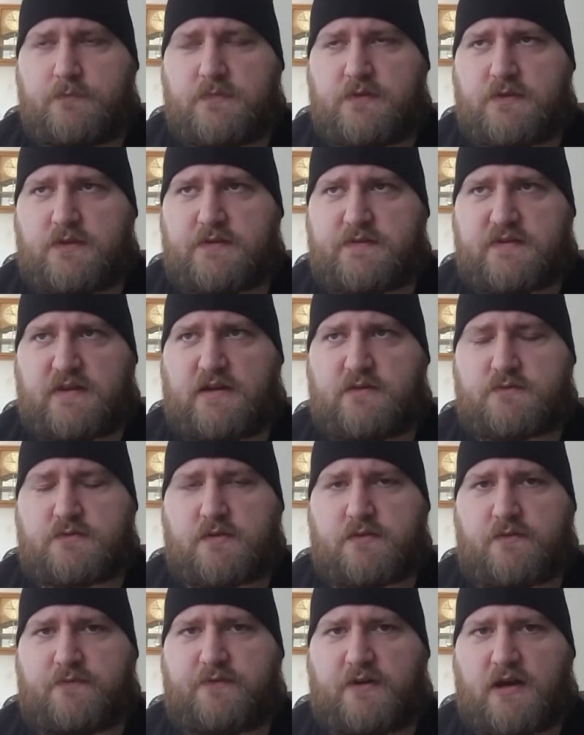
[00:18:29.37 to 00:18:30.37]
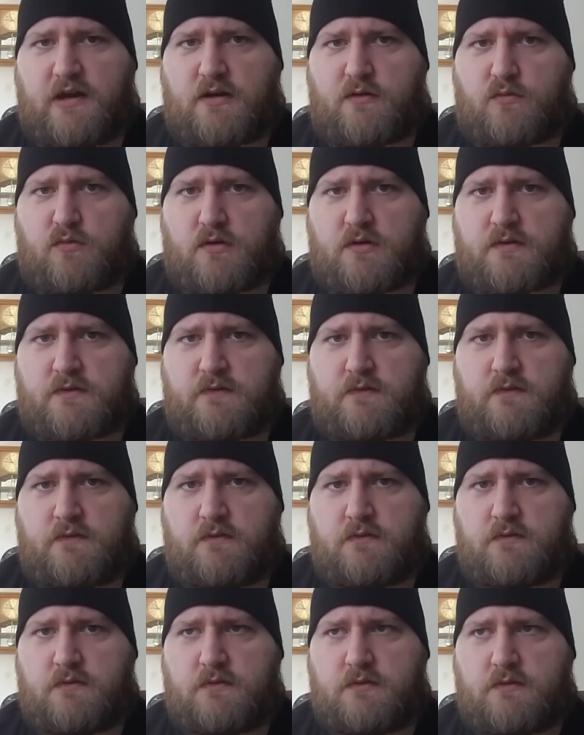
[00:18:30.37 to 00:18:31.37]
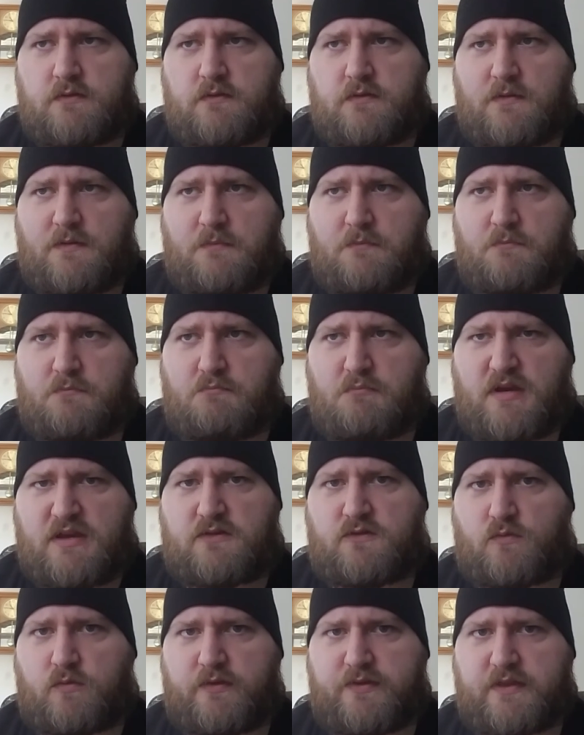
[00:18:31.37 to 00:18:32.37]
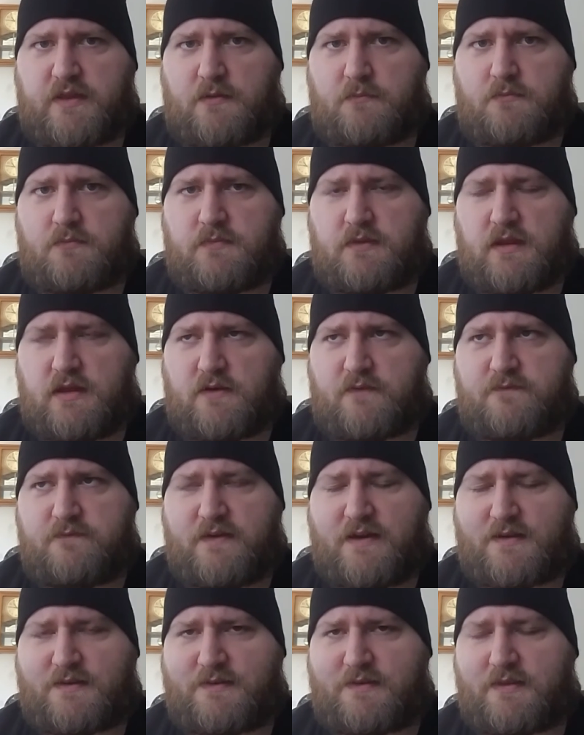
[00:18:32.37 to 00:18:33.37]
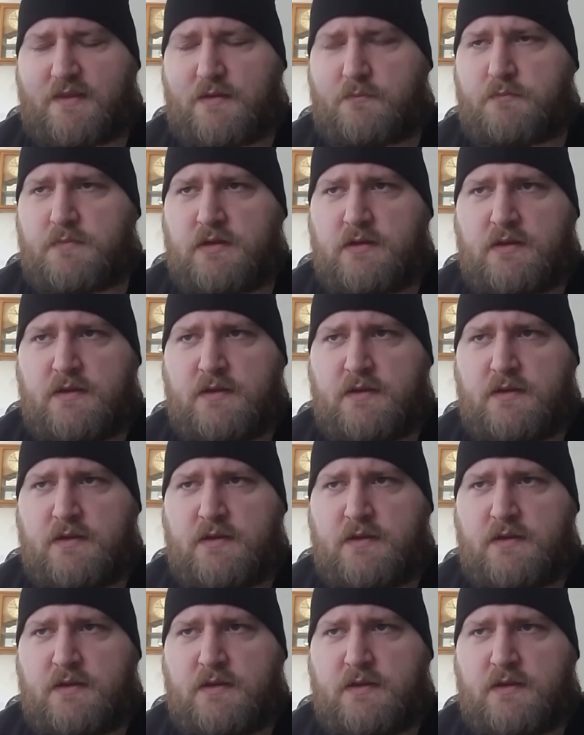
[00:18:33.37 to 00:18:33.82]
the sounds of the fireworks mess with them. It affects them.